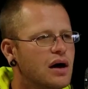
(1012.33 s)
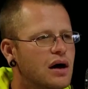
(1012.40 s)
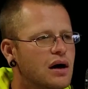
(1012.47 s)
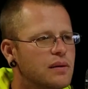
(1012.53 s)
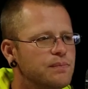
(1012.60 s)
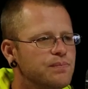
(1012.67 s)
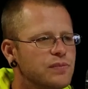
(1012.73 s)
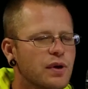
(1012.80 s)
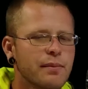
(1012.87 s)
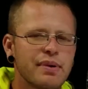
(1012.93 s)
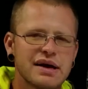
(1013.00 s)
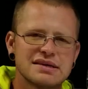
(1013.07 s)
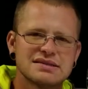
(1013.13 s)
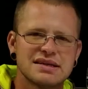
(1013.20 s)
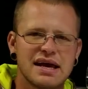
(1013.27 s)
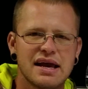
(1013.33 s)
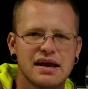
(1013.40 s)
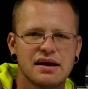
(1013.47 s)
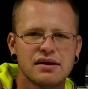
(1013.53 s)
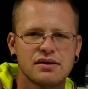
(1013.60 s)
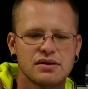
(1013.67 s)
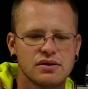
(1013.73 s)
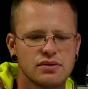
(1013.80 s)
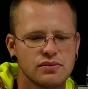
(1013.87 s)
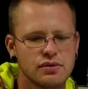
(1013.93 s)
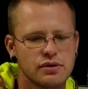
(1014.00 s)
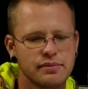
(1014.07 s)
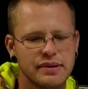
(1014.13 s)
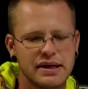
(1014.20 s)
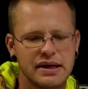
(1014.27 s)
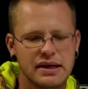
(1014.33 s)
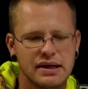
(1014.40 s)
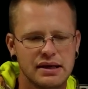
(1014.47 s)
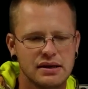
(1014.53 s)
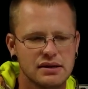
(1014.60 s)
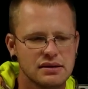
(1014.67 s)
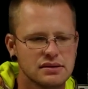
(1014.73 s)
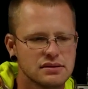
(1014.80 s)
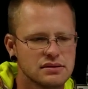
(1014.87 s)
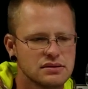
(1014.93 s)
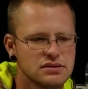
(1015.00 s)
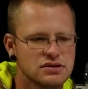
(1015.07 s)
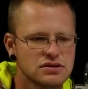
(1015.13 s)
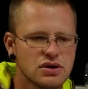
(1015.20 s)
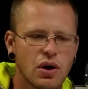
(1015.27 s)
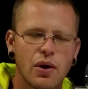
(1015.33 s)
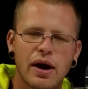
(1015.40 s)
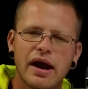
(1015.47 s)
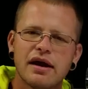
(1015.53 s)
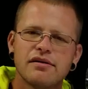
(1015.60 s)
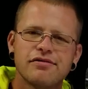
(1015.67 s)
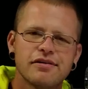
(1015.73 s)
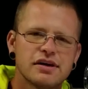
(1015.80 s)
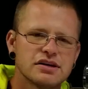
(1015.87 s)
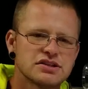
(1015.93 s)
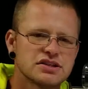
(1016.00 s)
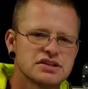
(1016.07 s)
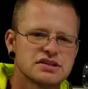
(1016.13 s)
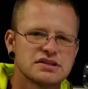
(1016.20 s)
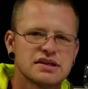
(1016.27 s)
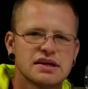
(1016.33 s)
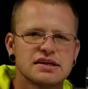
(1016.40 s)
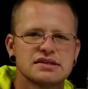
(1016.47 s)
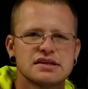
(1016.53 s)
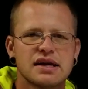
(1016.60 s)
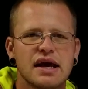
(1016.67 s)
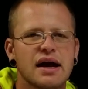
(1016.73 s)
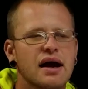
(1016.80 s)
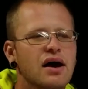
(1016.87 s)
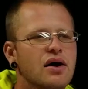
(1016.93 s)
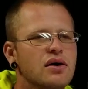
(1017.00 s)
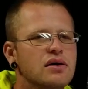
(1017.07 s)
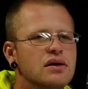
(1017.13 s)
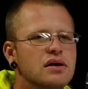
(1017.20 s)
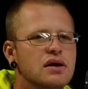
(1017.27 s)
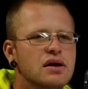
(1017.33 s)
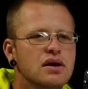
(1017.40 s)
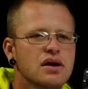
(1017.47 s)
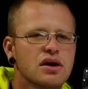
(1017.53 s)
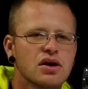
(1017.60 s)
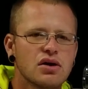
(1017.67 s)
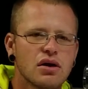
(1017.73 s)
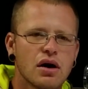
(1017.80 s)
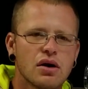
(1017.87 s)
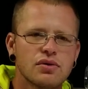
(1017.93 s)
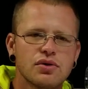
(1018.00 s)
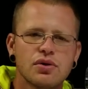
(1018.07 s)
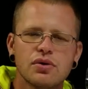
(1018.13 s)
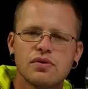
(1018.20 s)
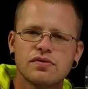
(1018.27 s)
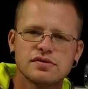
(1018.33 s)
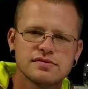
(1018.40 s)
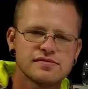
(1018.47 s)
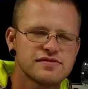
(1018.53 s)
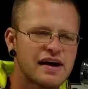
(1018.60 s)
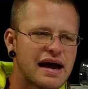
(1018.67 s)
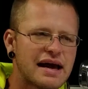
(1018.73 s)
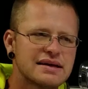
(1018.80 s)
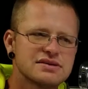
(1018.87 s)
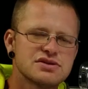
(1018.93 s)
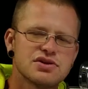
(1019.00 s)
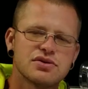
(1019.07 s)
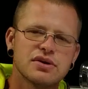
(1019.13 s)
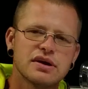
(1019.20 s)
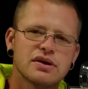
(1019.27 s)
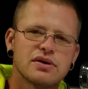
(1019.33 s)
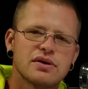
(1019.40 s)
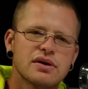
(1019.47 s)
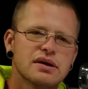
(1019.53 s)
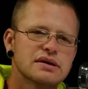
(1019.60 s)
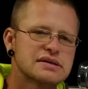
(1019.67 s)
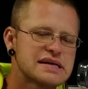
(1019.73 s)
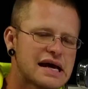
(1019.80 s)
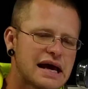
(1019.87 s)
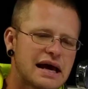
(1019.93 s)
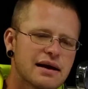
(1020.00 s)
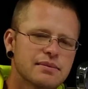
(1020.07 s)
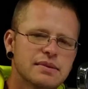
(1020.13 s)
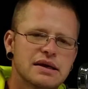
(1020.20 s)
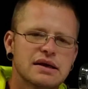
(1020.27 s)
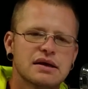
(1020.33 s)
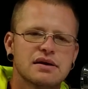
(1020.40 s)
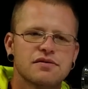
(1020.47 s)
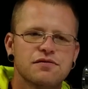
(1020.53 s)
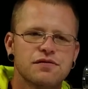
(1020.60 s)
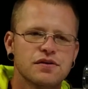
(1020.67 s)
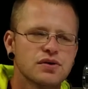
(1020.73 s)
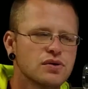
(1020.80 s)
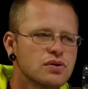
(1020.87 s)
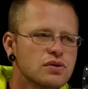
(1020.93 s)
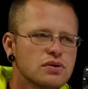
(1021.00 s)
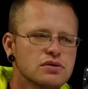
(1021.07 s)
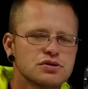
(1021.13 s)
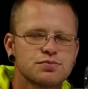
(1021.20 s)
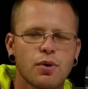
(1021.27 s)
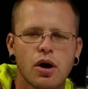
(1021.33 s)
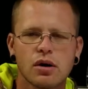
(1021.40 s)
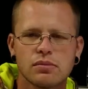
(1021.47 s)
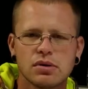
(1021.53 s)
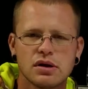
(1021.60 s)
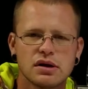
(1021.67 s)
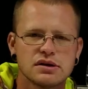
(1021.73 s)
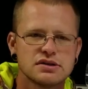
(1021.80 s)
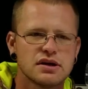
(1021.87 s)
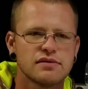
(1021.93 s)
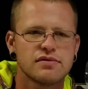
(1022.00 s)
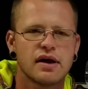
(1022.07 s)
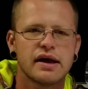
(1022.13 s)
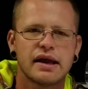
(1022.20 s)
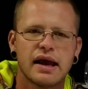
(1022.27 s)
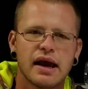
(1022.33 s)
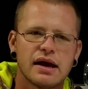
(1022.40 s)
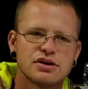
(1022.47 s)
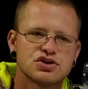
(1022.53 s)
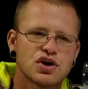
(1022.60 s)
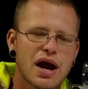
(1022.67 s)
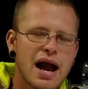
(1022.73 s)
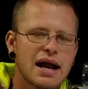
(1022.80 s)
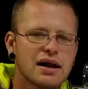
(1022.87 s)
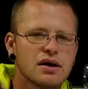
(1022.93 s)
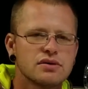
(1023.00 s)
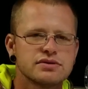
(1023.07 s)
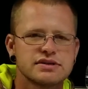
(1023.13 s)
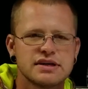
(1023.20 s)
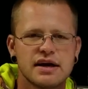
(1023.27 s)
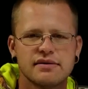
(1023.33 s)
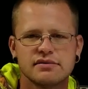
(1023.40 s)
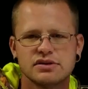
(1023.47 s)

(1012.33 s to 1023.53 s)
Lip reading: The best thing would be just go ahead and finish this season out. Do some fine tuning on it, timing and fuel, spark plugs, stuff like that. Try and go 7 to